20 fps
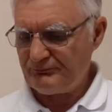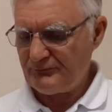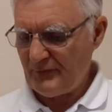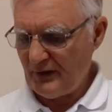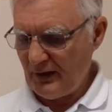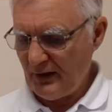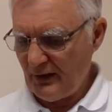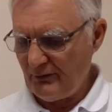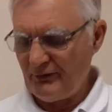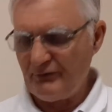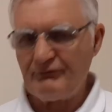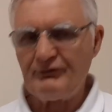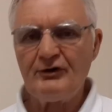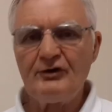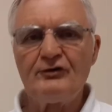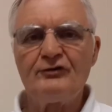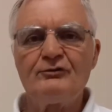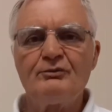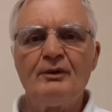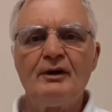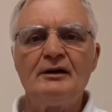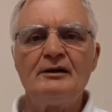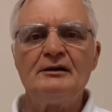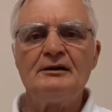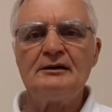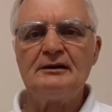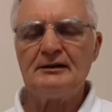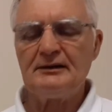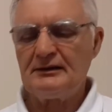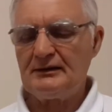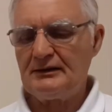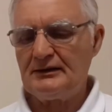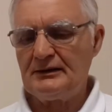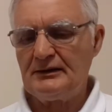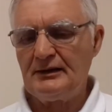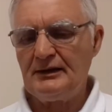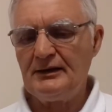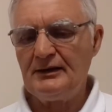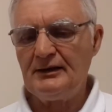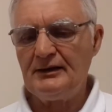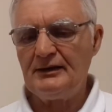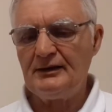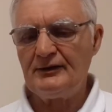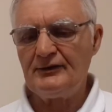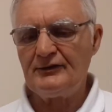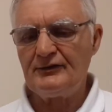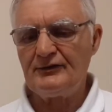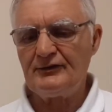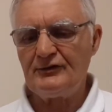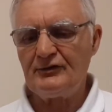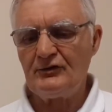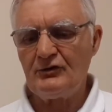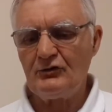Now the first one is